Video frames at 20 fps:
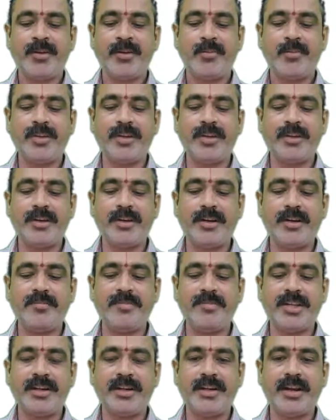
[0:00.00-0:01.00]
with the
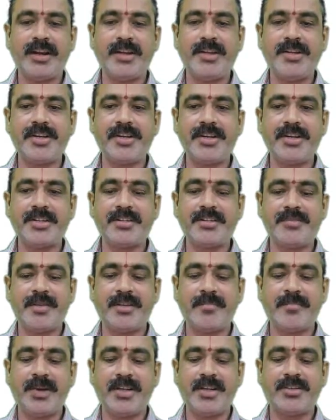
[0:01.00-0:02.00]
terms and conditions of
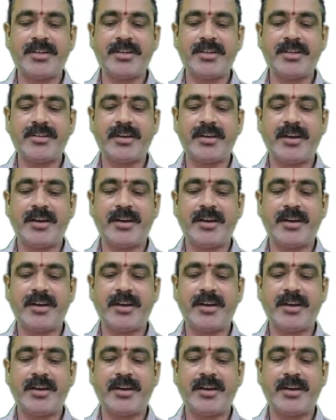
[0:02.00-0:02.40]
deposit